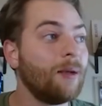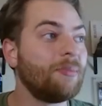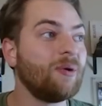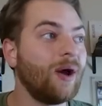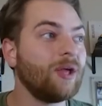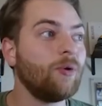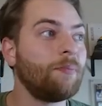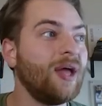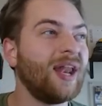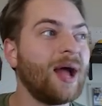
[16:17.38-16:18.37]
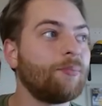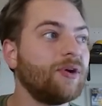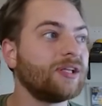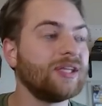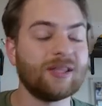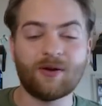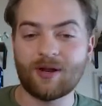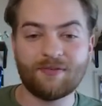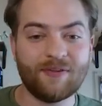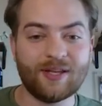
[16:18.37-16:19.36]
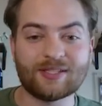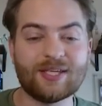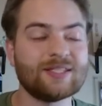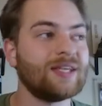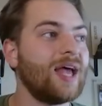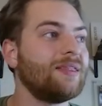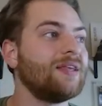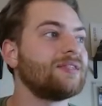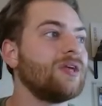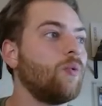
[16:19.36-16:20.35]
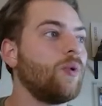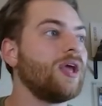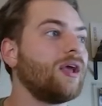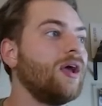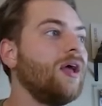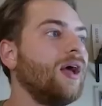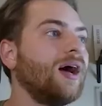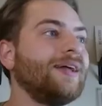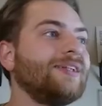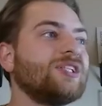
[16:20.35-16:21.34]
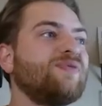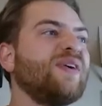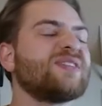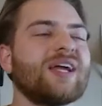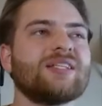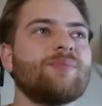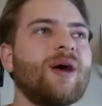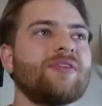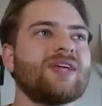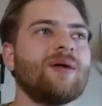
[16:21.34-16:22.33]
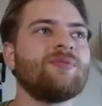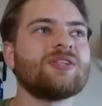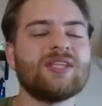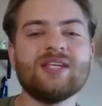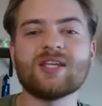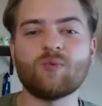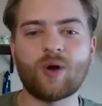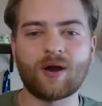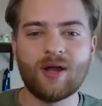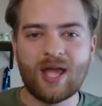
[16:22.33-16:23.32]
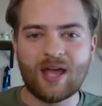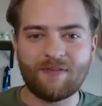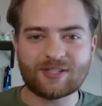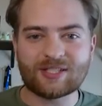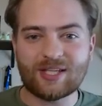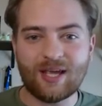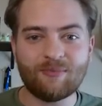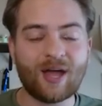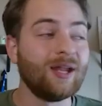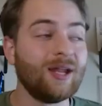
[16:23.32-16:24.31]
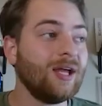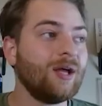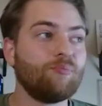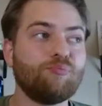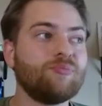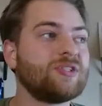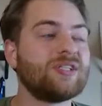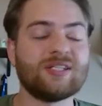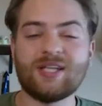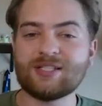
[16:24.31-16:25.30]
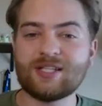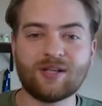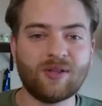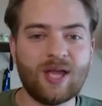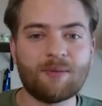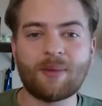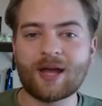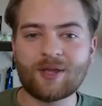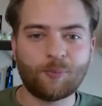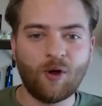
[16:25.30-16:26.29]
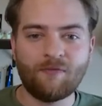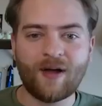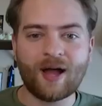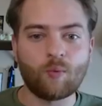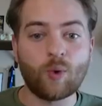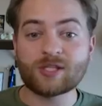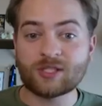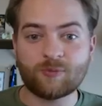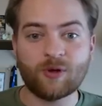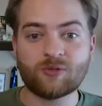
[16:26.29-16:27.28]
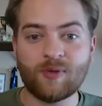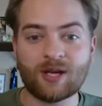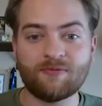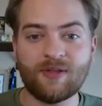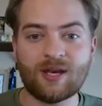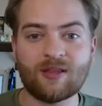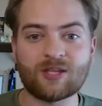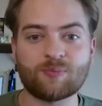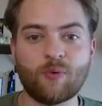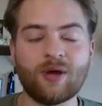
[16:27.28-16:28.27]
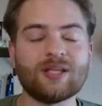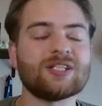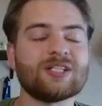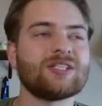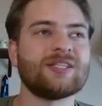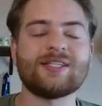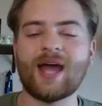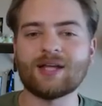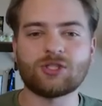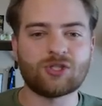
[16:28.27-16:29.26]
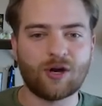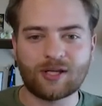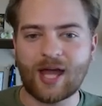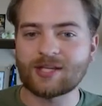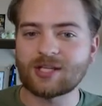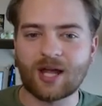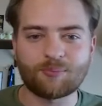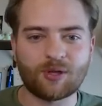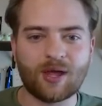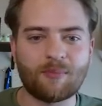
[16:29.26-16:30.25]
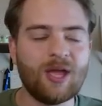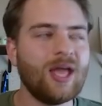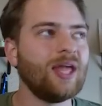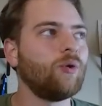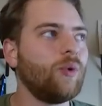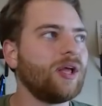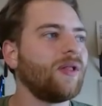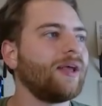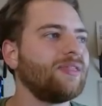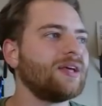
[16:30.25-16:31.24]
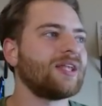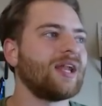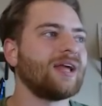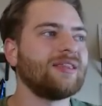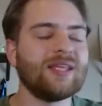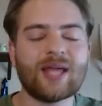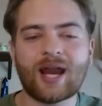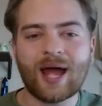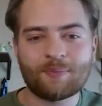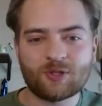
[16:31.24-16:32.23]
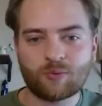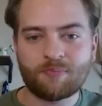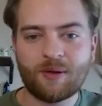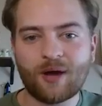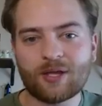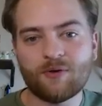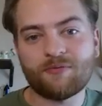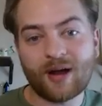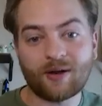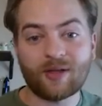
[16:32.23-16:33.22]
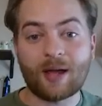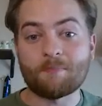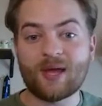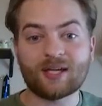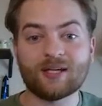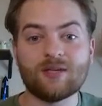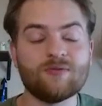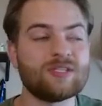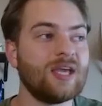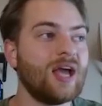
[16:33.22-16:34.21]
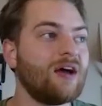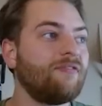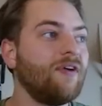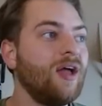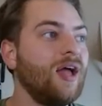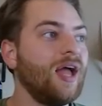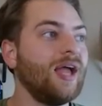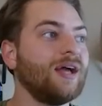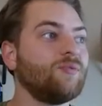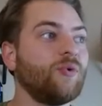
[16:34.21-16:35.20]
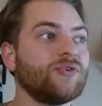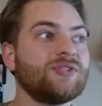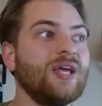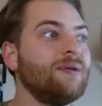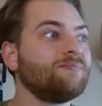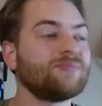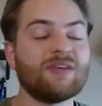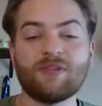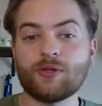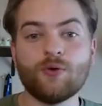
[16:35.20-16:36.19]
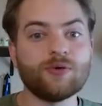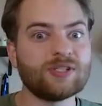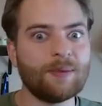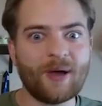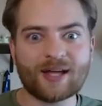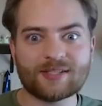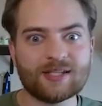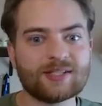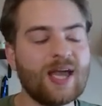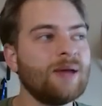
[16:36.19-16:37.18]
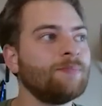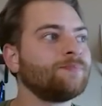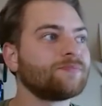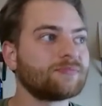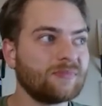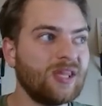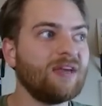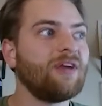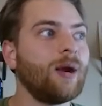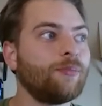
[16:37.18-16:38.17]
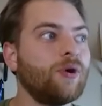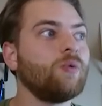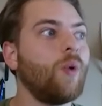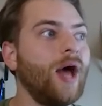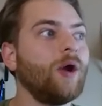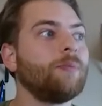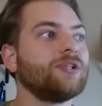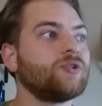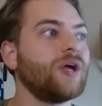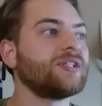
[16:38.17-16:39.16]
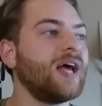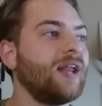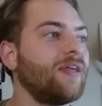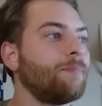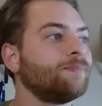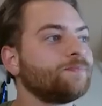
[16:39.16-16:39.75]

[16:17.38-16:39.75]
BYU and Pitt. I'm predicting their undefeated seasons end this week. It just feels like it's about the time in the season where if it's a team that statistically and by their profile wasn't supposed to be undefeated at this point, just the stats start catching up to them in a week like this, and I think that happens with BYU finally. I'm picking UCF, and we'll see if the Cougs get past this game. They've got a pretty wide open stretch ahead of them.